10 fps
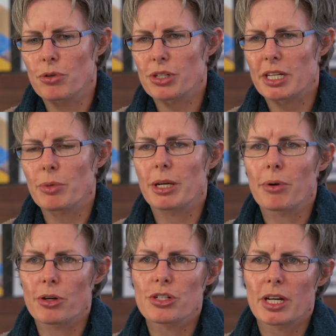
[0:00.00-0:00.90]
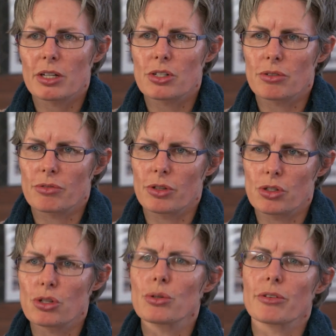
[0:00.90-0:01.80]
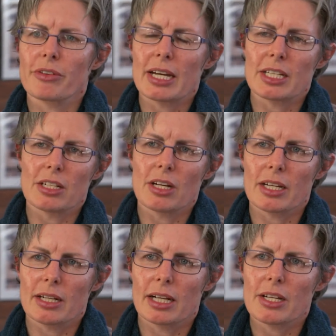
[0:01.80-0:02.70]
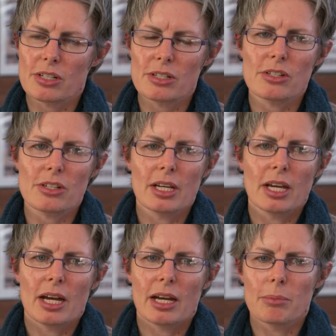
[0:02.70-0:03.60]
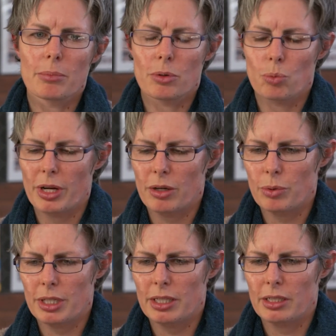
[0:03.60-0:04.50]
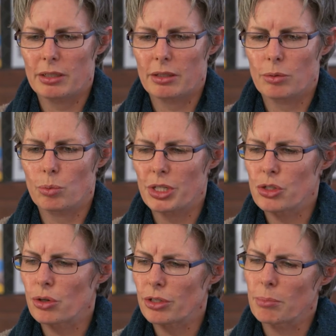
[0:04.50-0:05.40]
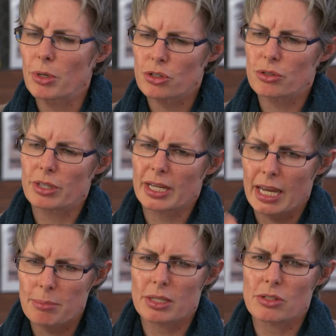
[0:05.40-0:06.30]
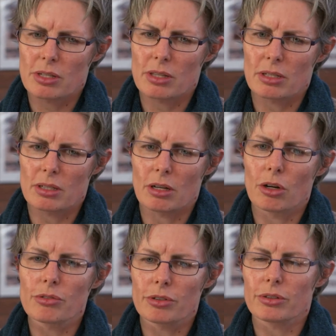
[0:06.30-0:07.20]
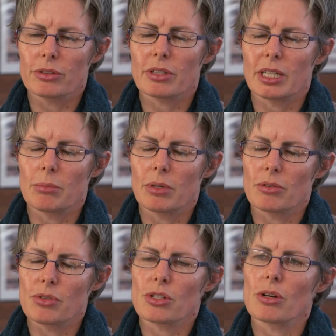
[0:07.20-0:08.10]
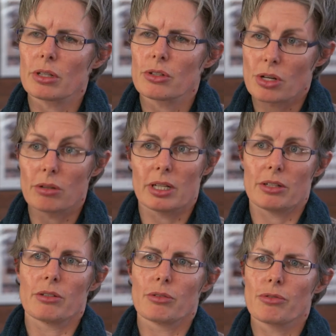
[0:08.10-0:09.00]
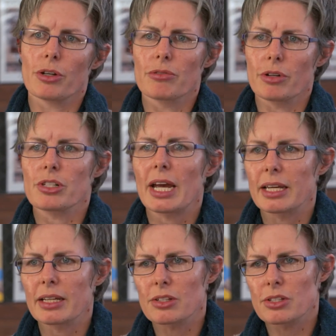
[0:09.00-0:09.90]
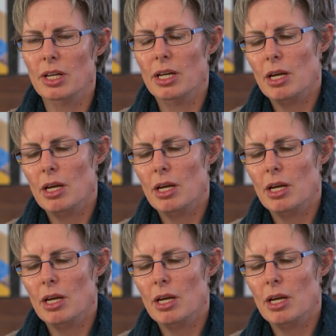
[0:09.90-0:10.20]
a 14-week project for two of our Year 9 classes where we taught a module that came under the overall theme of solar photovoltaics,